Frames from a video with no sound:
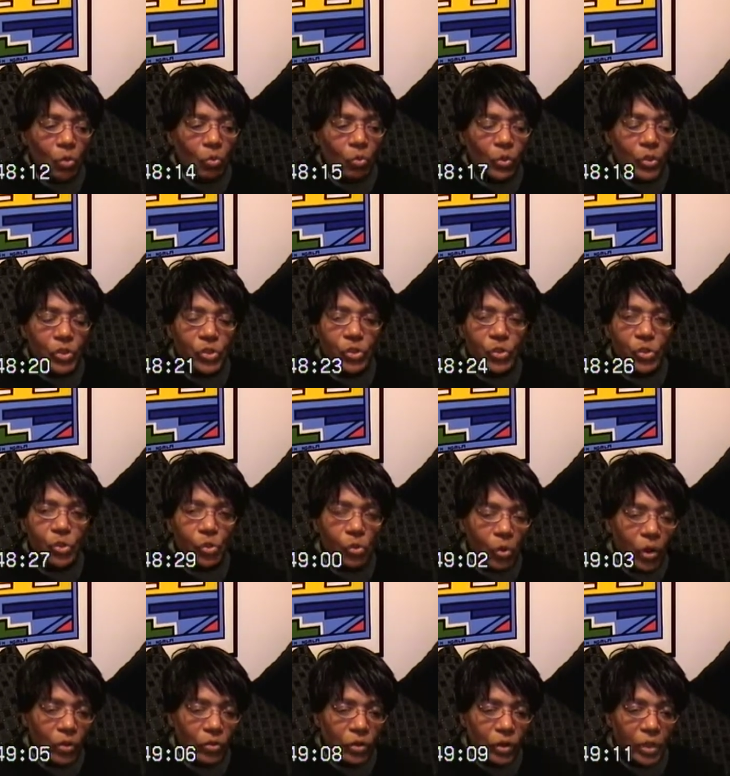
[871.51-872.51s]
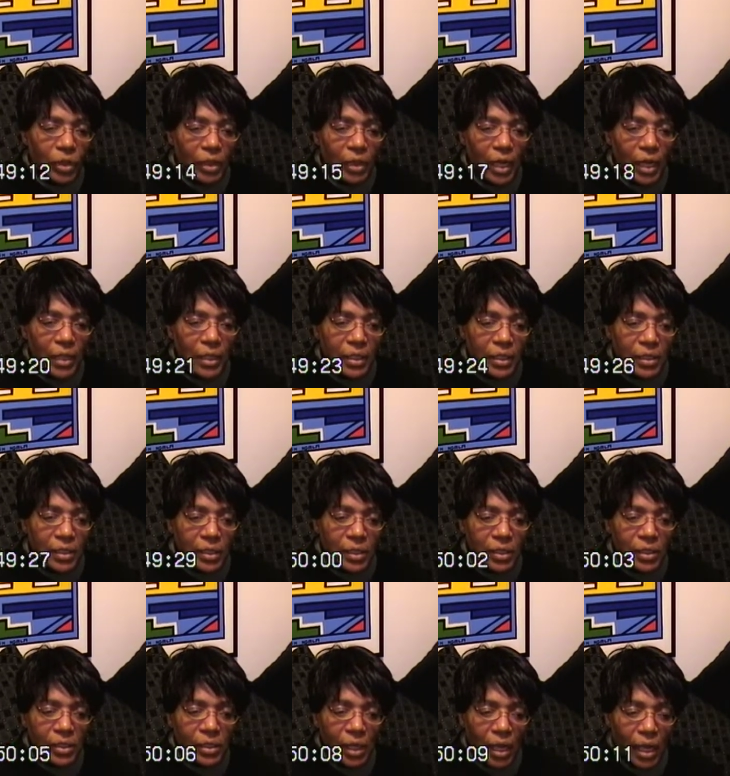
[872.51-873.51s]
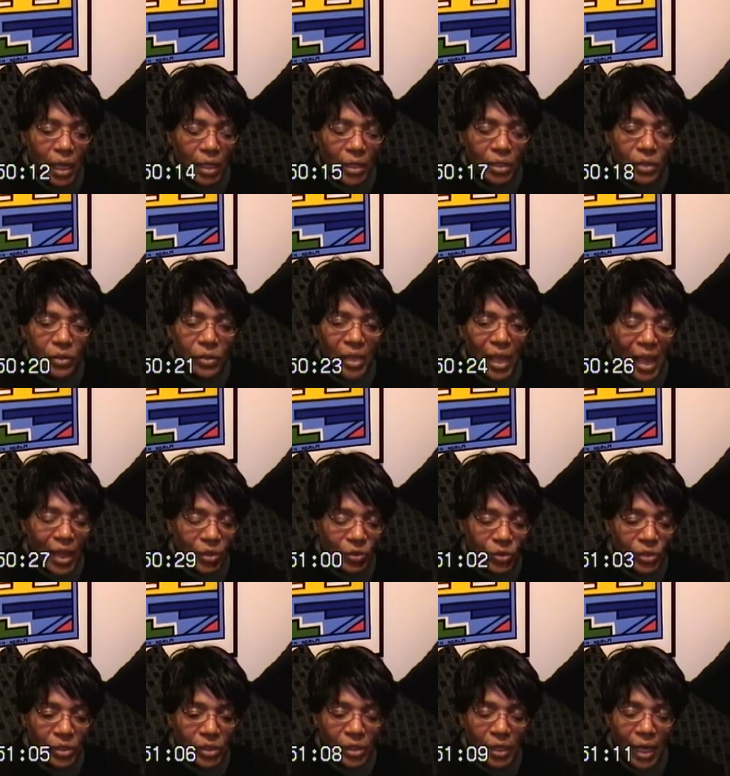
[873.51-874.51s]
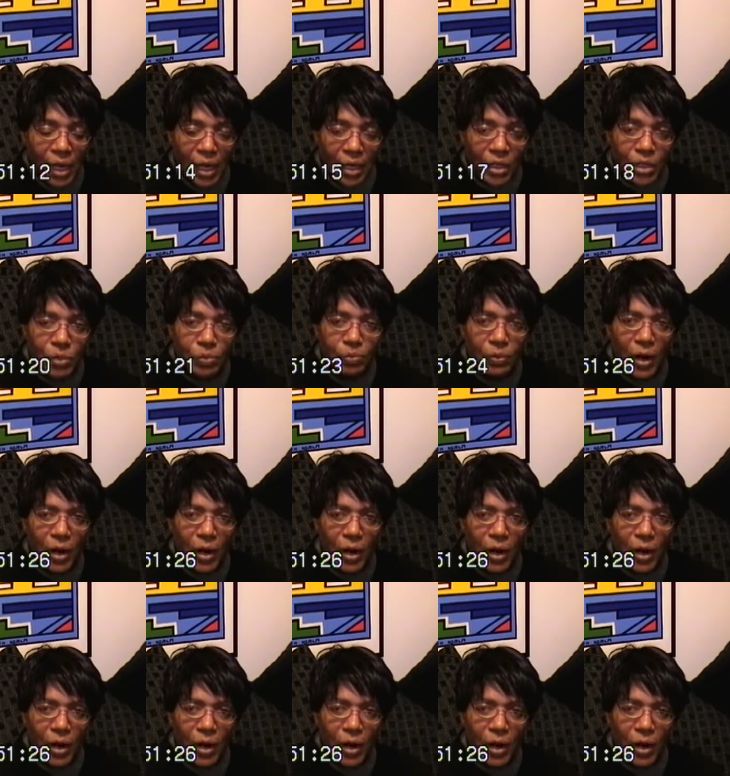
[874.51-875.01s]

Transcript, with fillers: was $296,000,